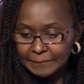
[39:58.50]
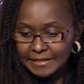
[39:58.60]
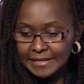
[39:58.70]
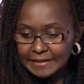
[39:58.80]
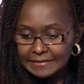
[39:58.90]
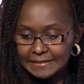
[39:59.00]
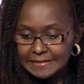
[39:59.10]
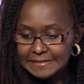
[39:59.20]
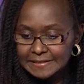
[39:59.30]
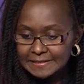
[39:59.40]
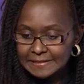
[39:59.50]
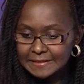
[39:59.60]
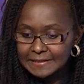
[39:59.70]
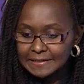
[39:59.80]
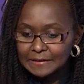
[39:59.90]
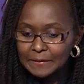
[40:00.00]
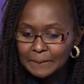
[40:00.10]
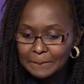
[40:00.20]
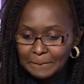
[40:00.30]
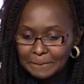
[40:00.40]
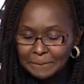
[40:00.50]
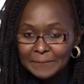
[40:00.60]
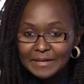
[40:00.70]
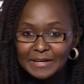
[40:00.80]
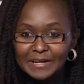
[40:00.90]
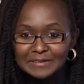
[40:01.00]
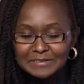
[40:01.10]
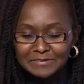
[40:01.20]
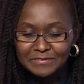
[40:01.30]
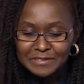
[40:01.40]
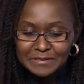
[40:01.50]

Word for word: And they tested uh, different